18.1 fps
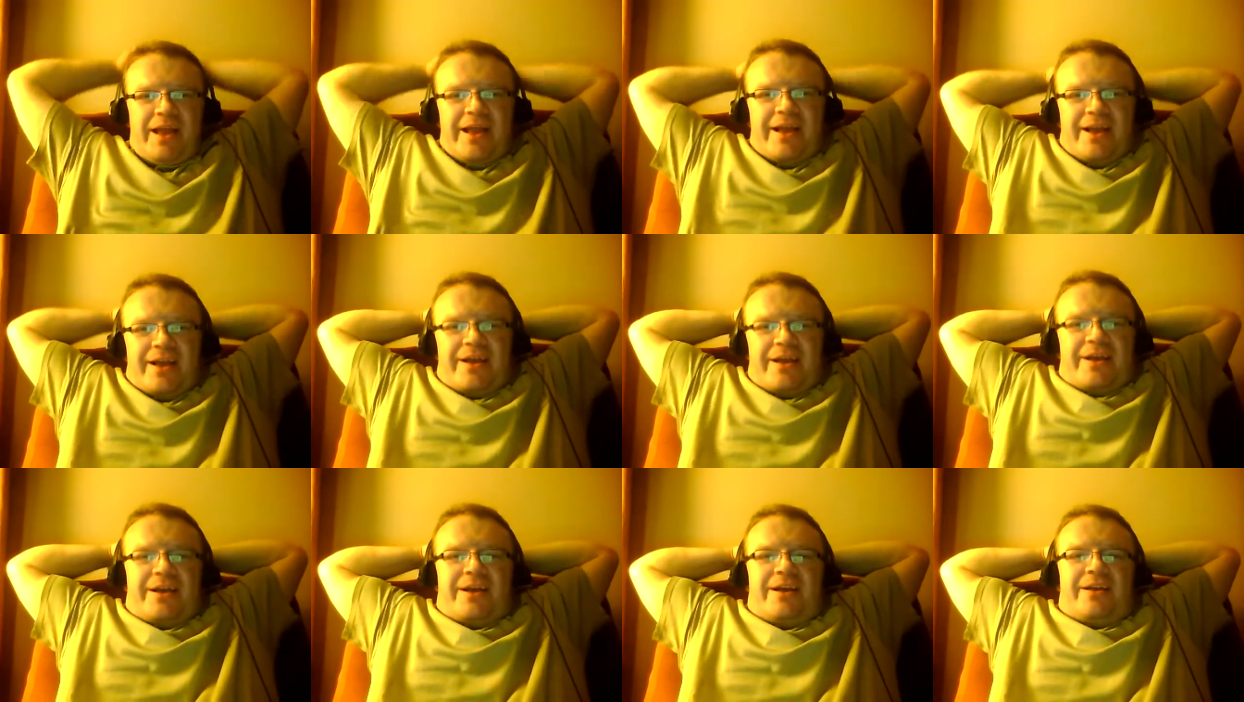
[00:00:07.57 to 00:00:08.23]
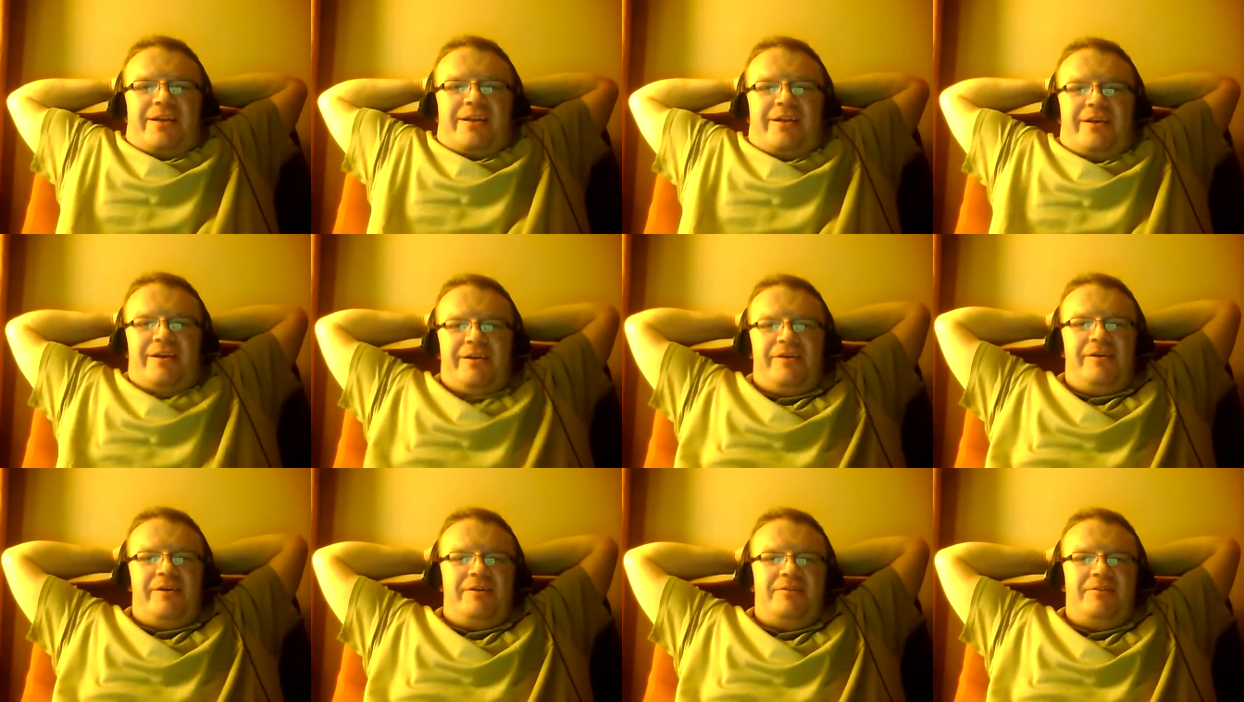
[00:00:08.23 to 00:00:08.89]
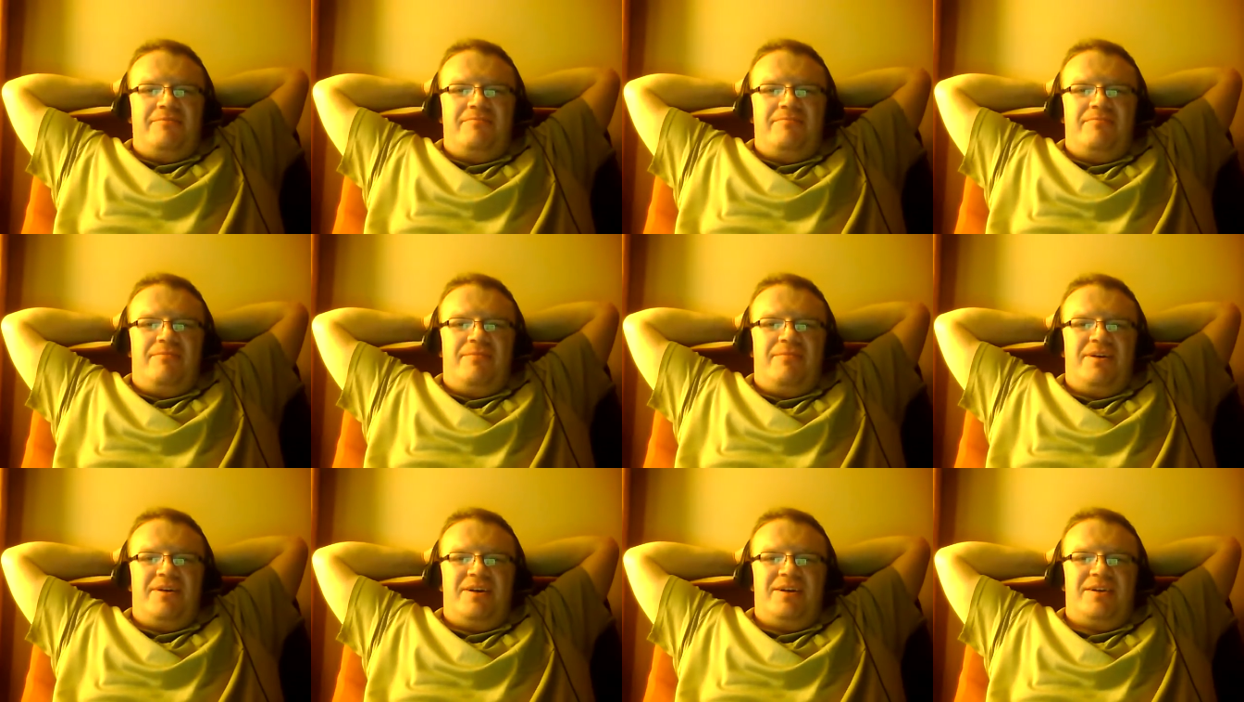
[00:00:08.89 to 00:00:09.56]
And uh,
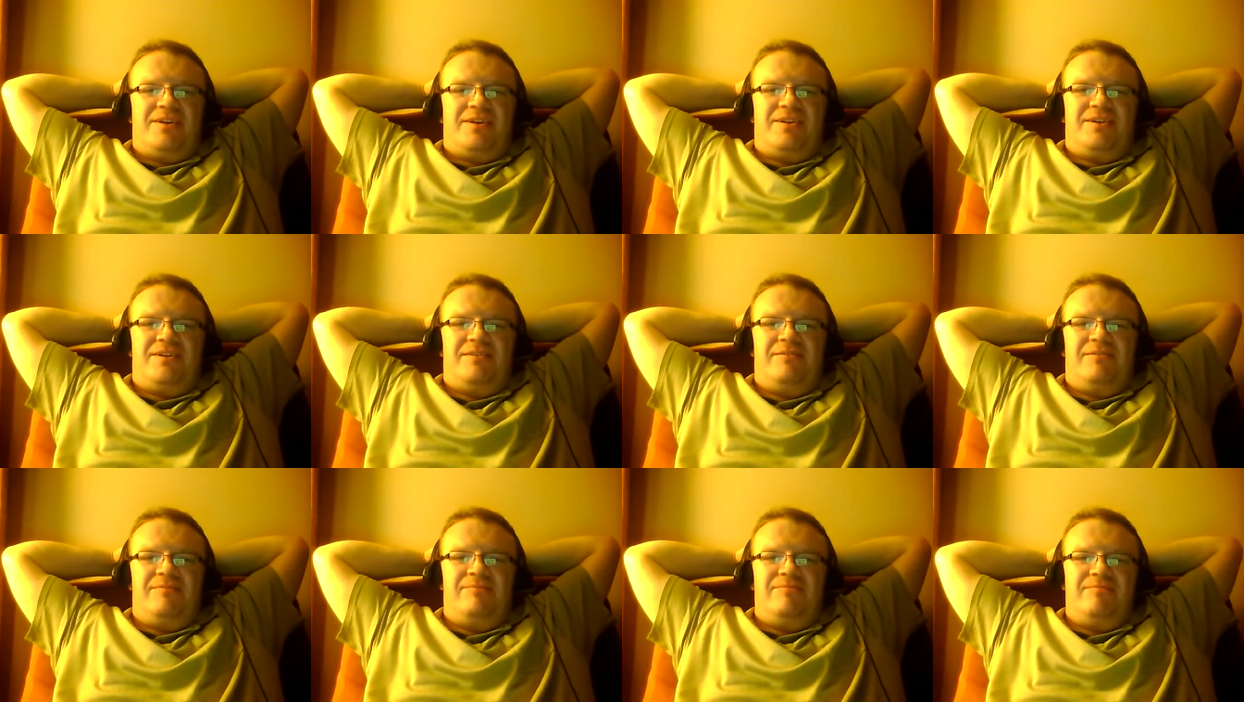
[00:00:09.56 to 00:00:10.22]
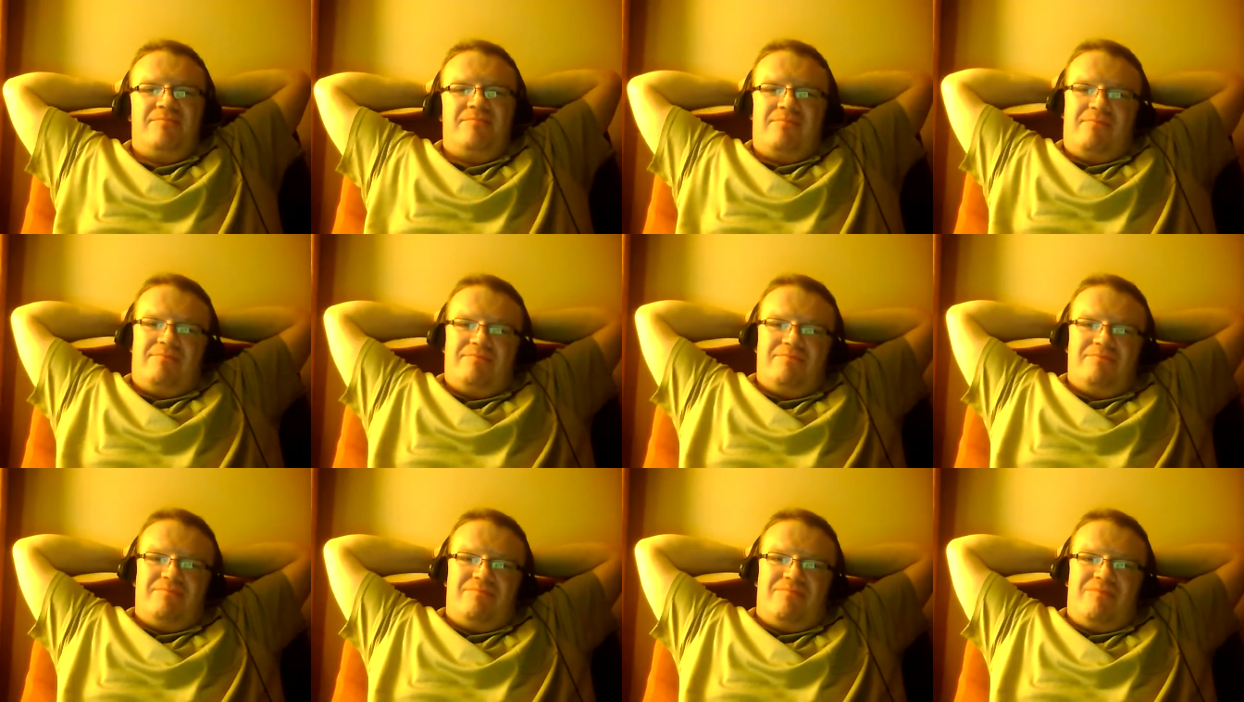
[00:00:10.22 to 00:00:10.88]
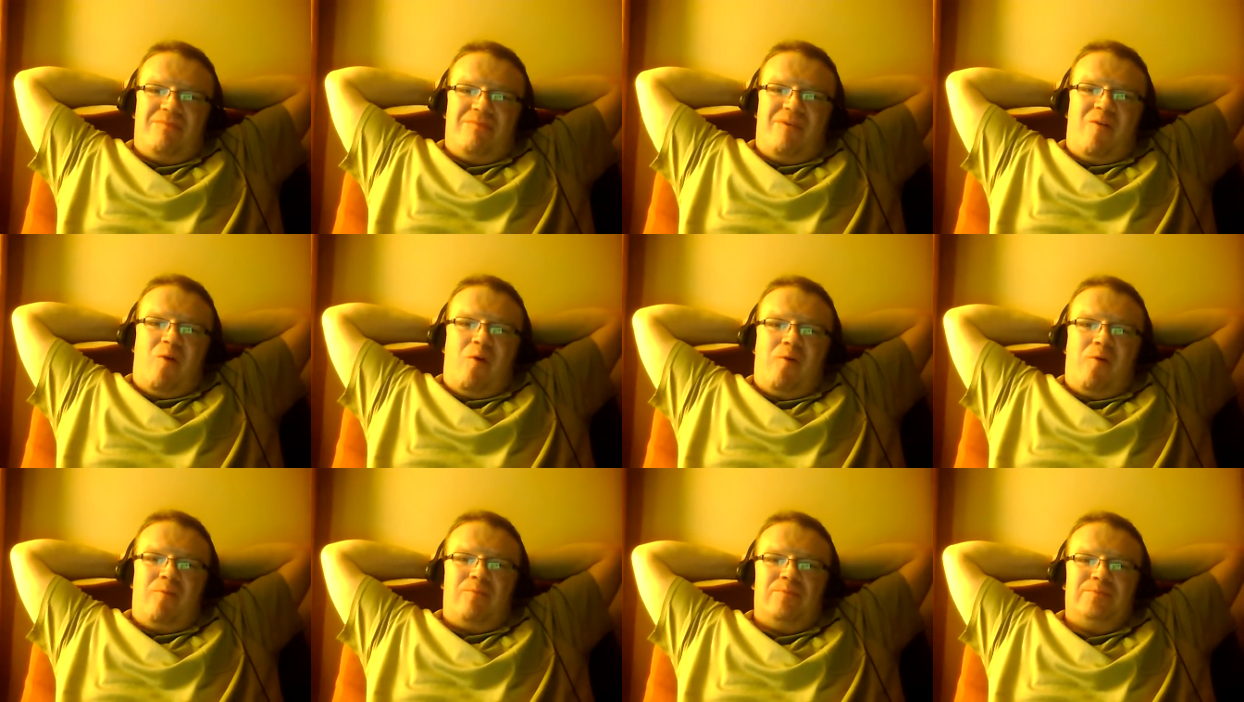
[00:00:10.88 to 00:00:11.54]
I guess,
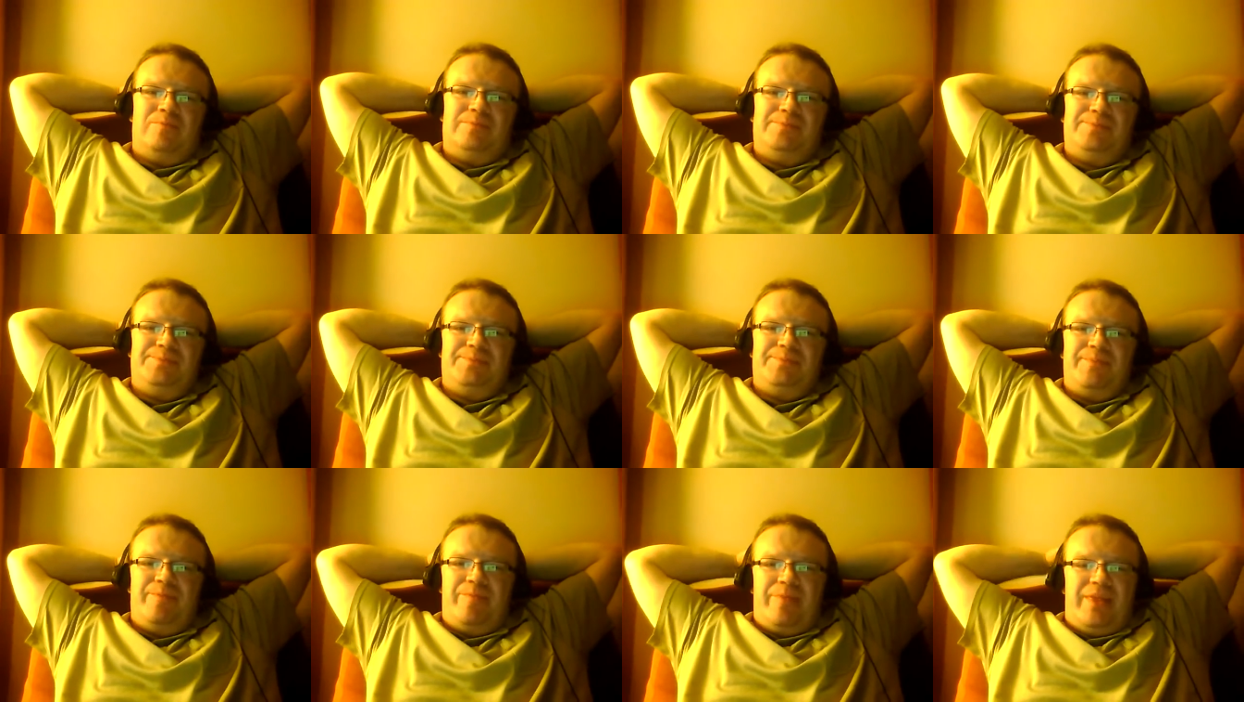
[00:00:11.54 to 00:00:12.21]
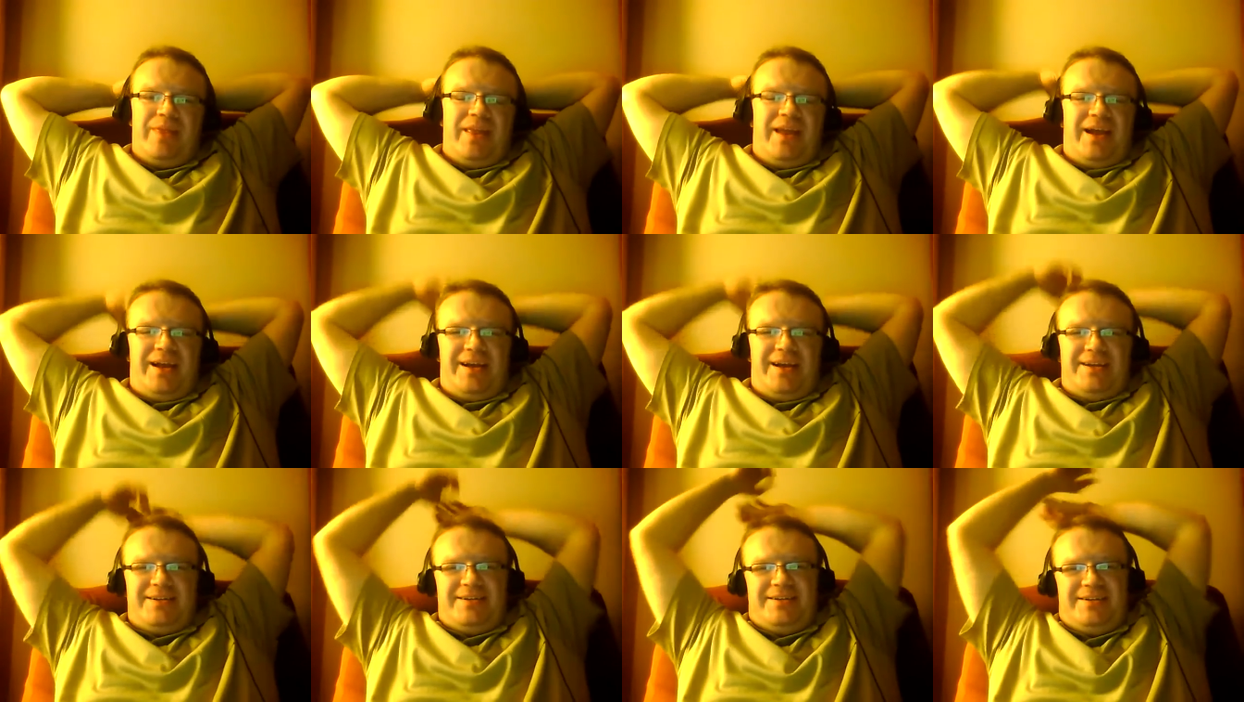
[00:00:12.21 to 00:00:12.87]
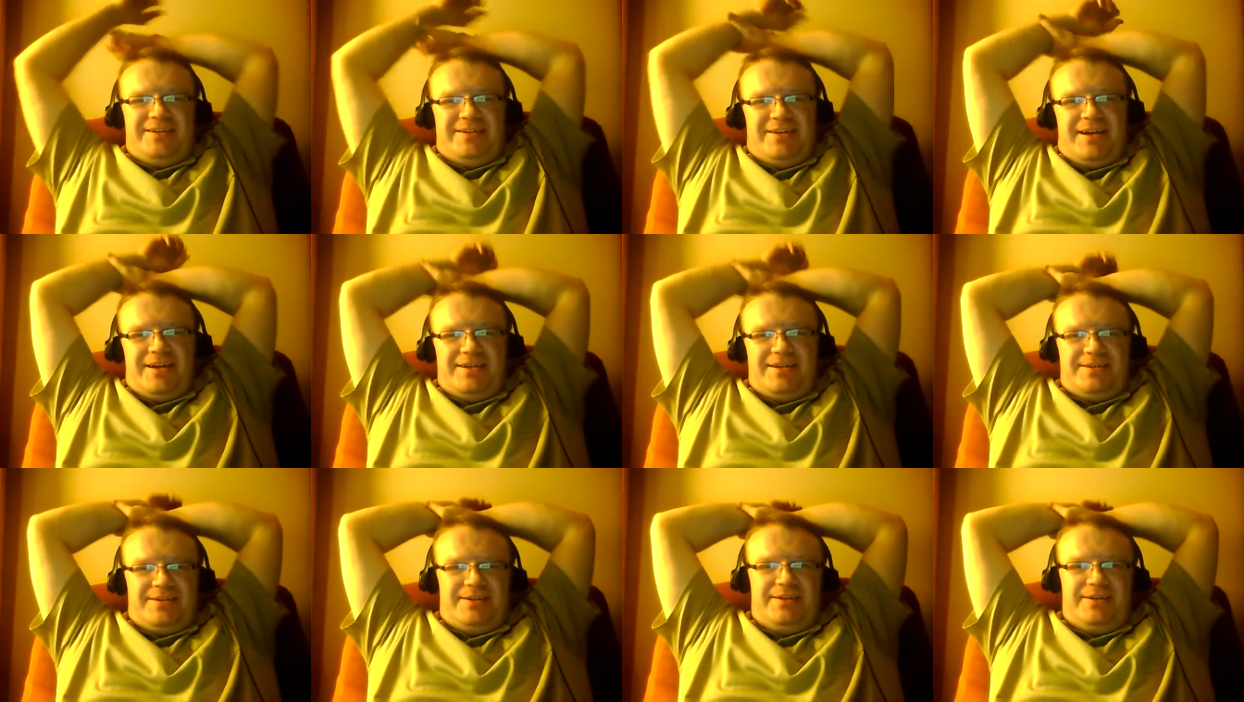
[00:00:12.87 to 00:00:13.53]
um, I guess I'll just kind of
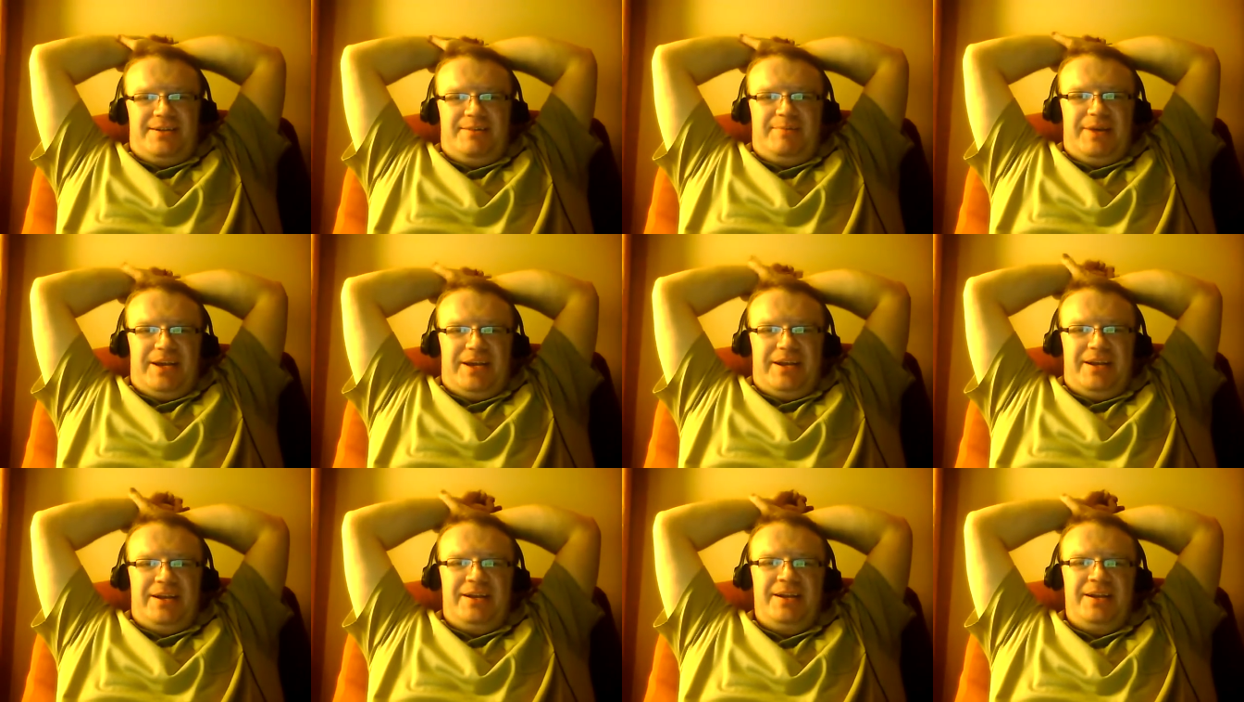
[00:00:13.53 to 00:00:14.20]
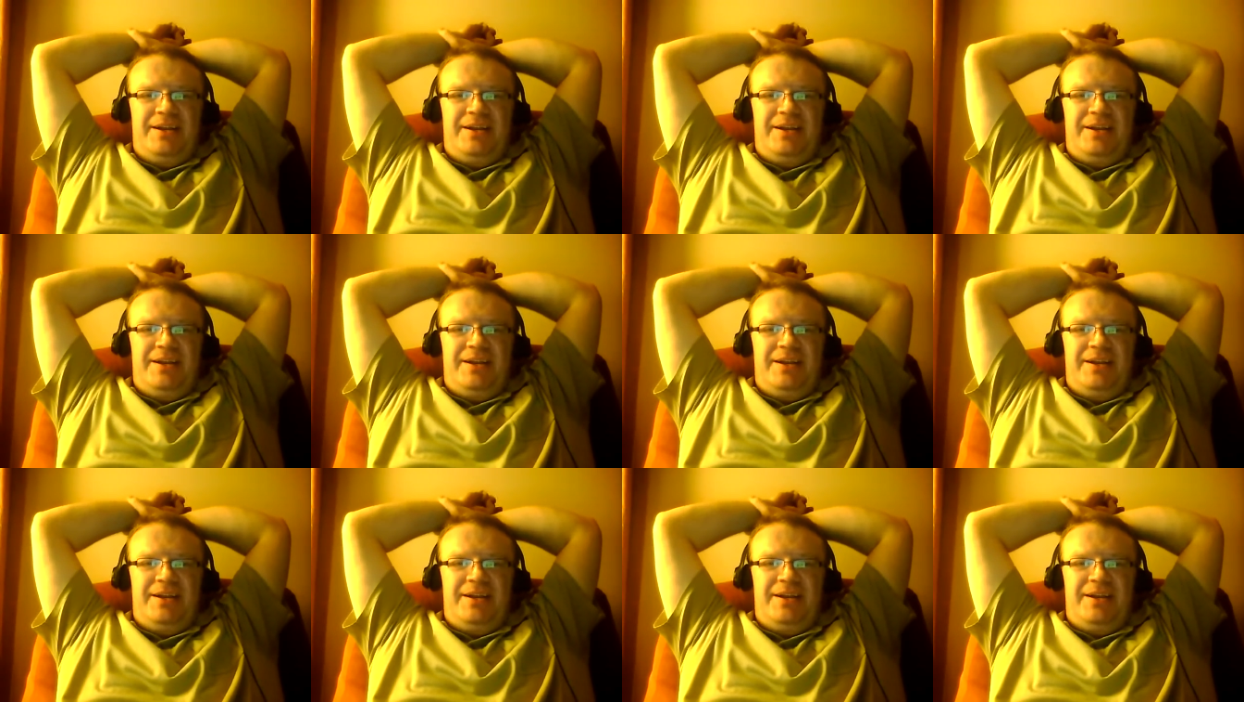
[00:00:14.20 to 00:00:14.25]
start at the beginning.